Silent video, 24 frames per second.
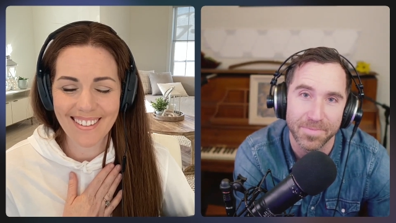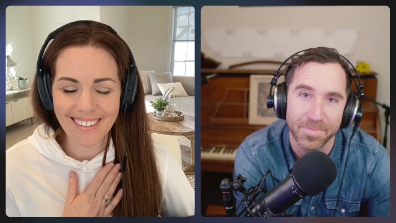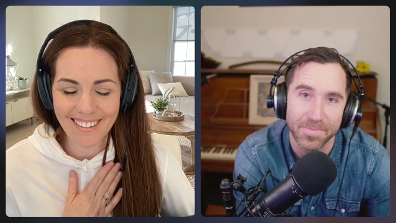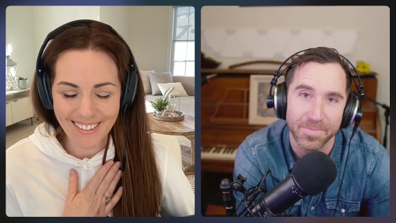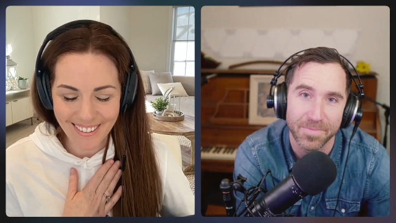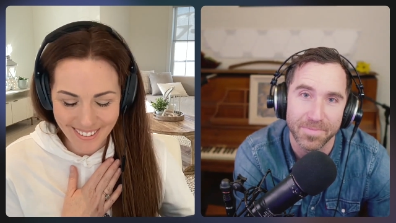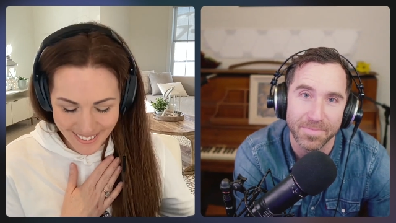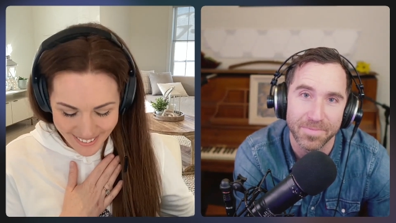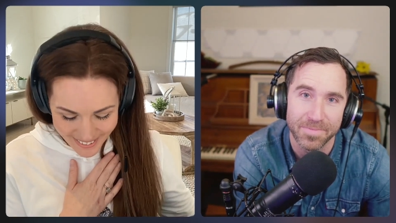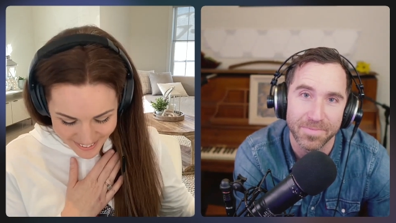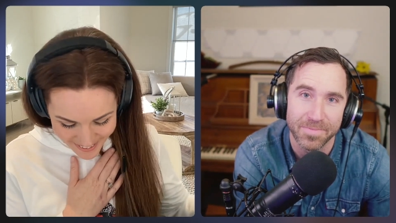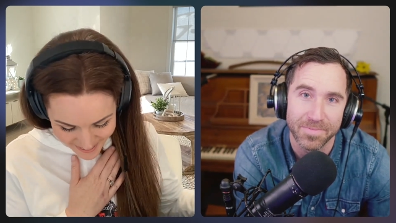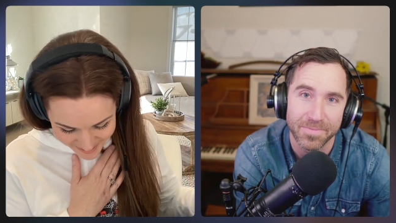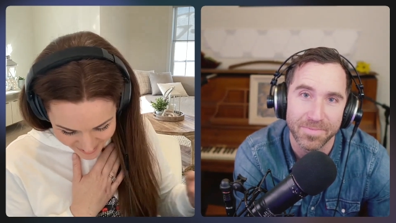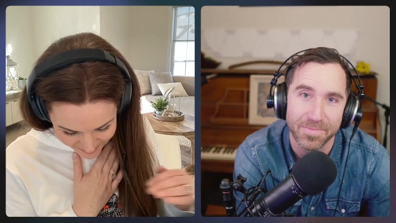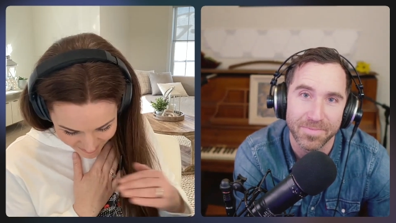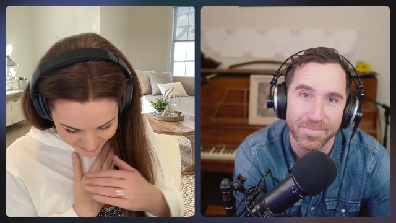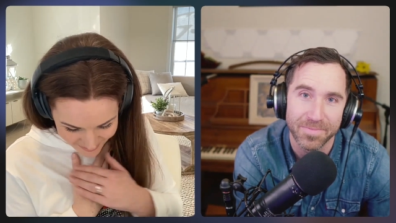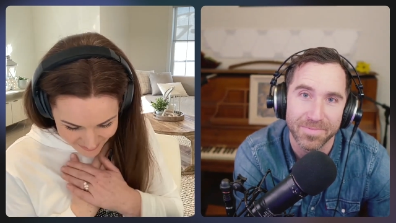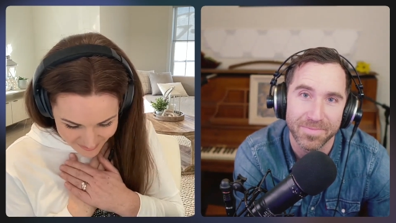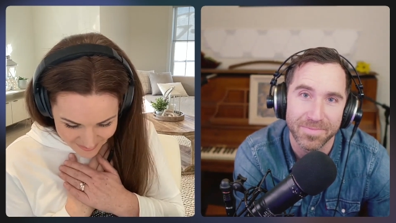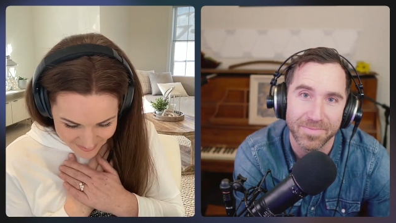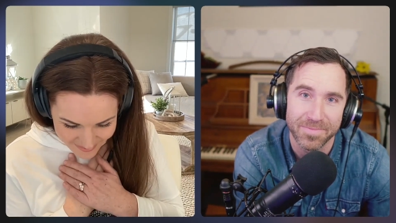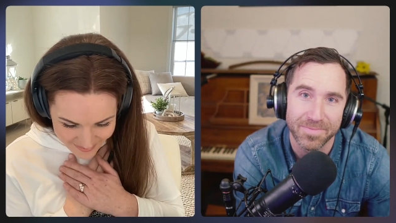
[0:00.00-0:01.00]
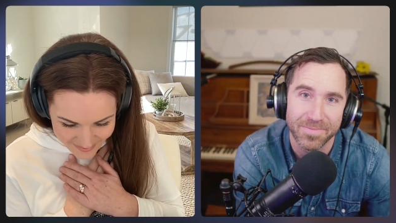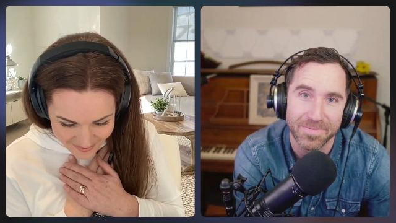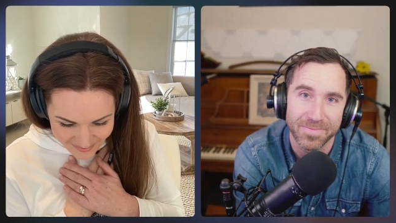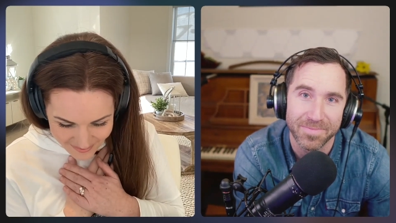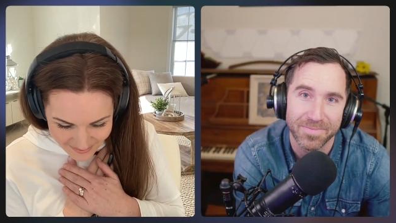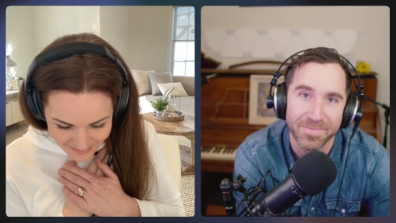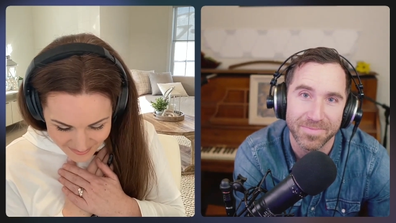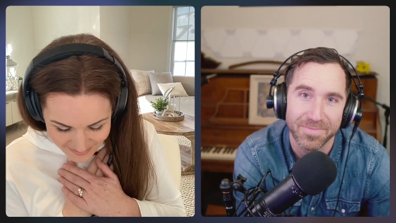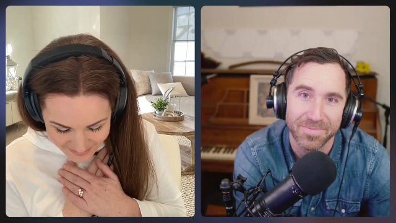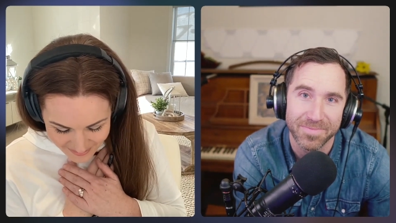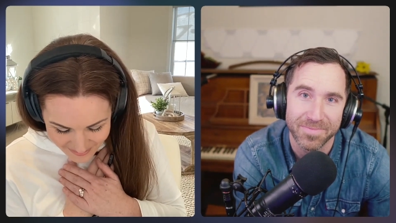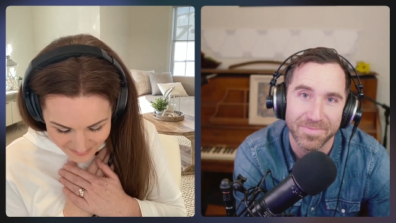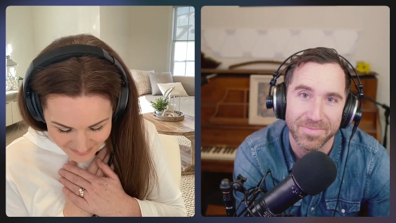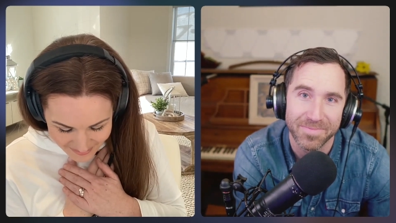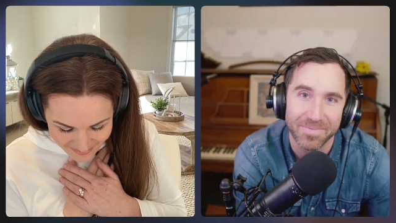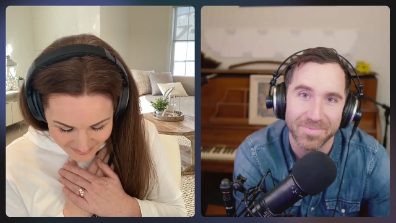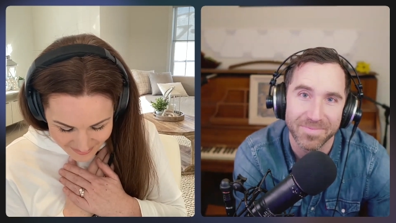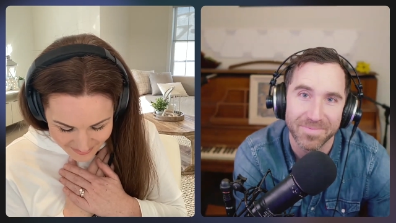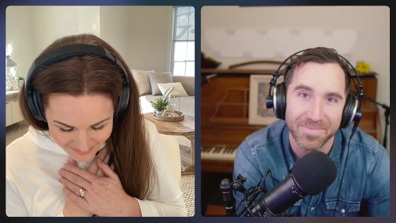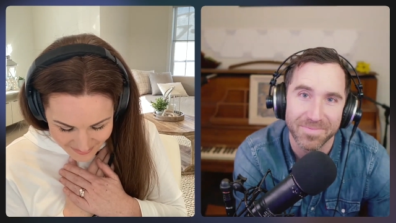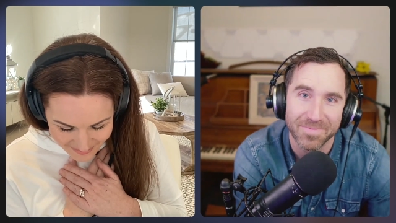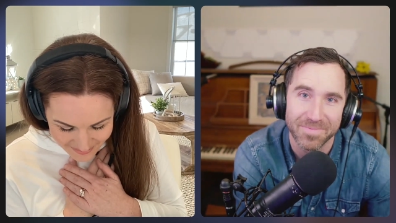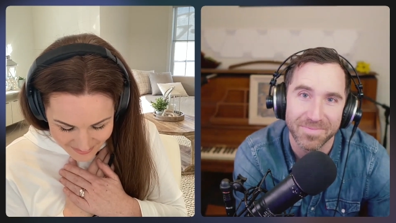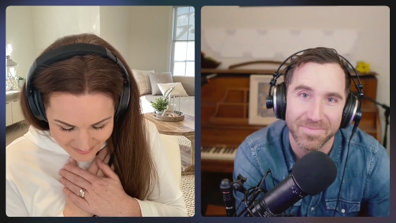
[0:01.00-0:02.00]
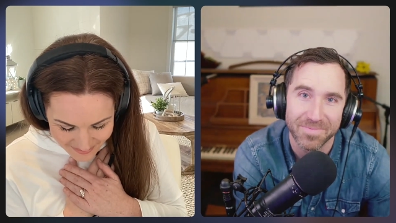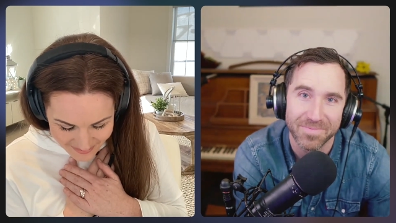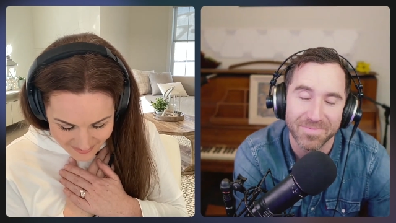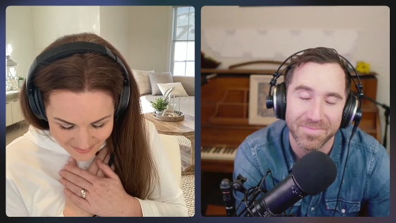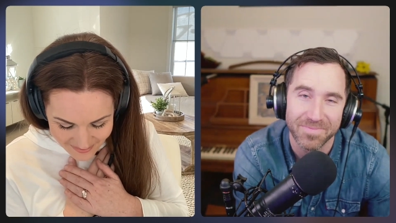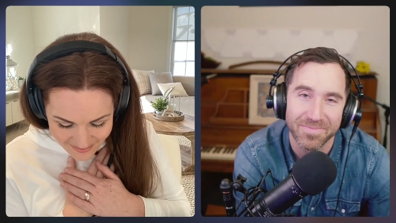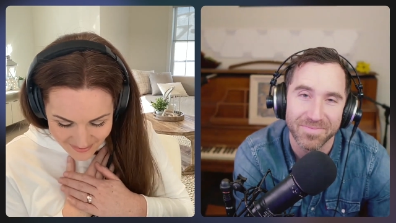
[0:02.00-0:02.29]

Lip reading: (no one is talking)